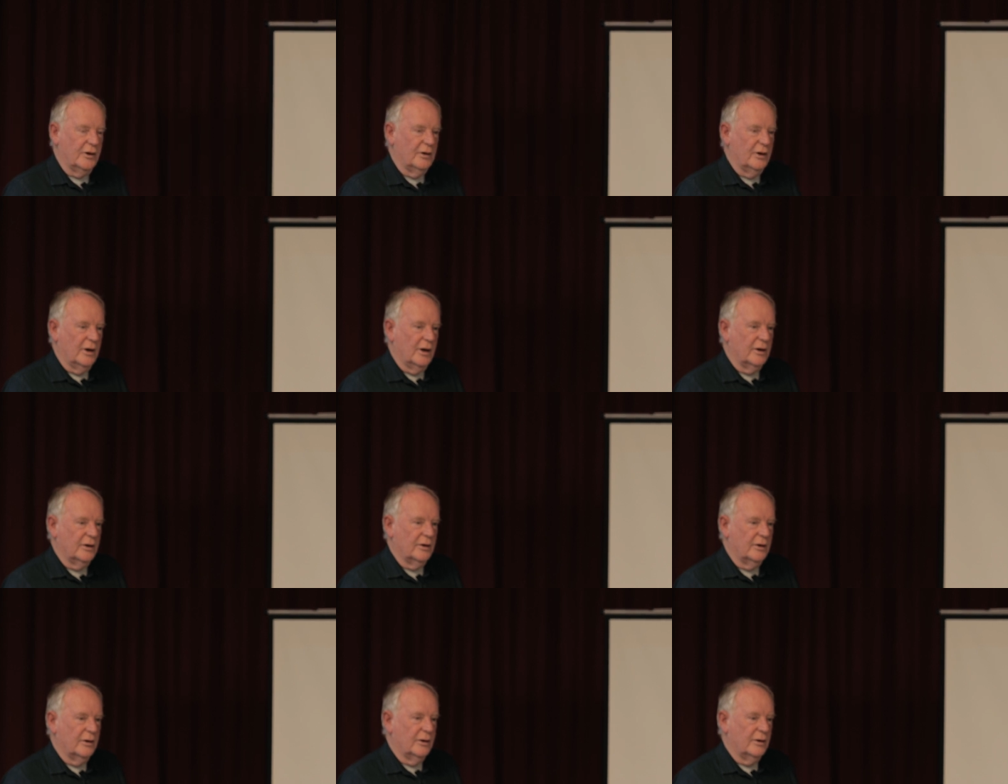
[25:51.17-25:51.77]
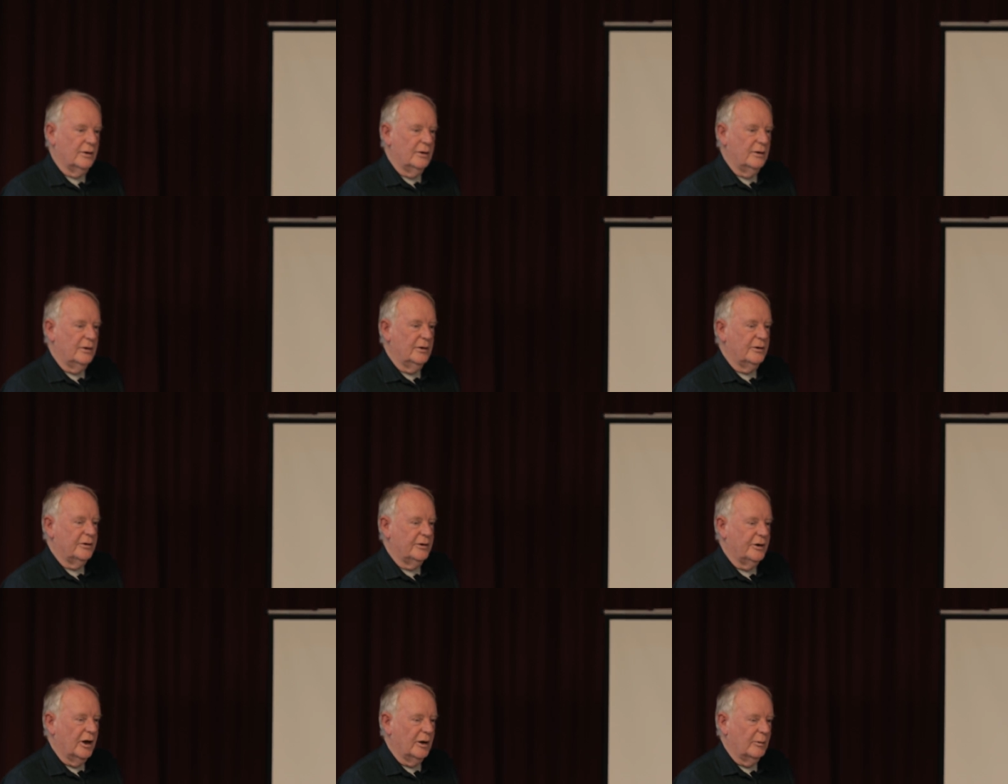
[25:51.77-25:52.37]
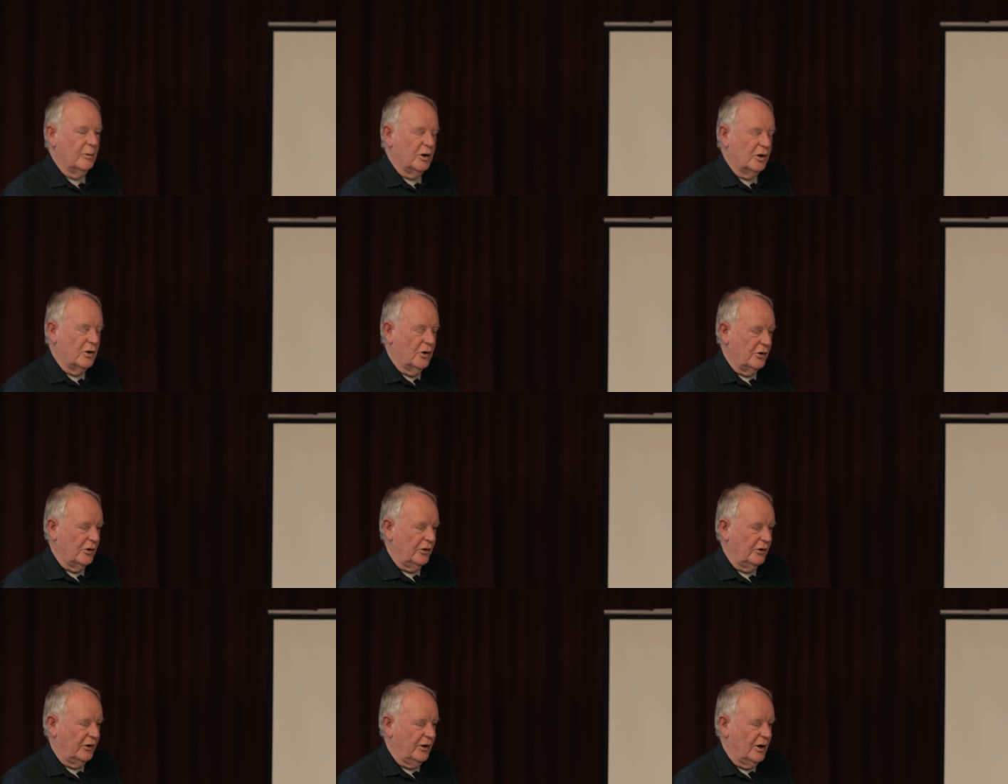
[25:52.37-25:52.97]
and diamond
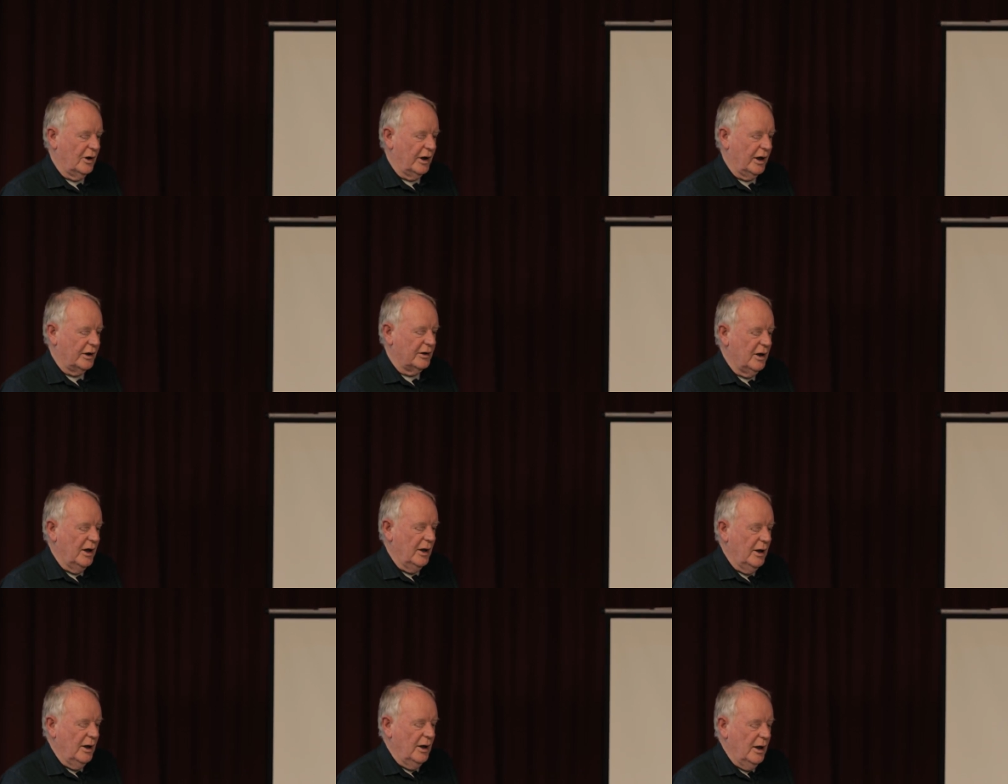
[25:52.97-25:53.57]
cutters and all that,